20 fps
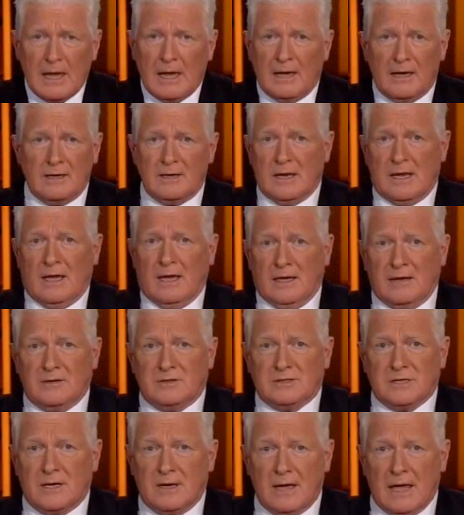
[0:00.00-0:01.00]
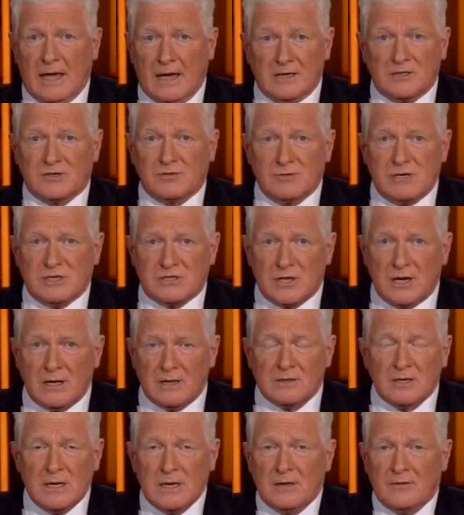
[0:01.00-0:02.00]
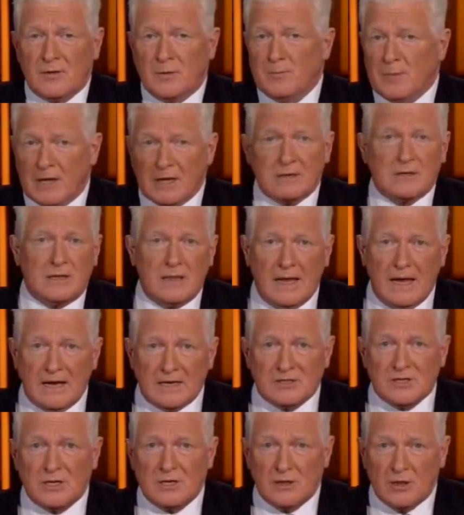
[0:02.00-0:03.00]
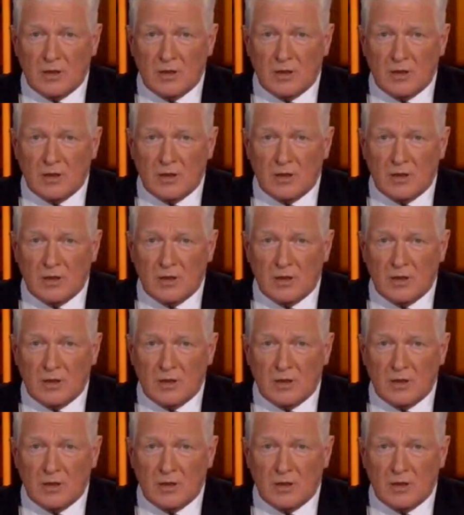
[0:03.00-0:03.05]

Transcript: and as a result, the middle class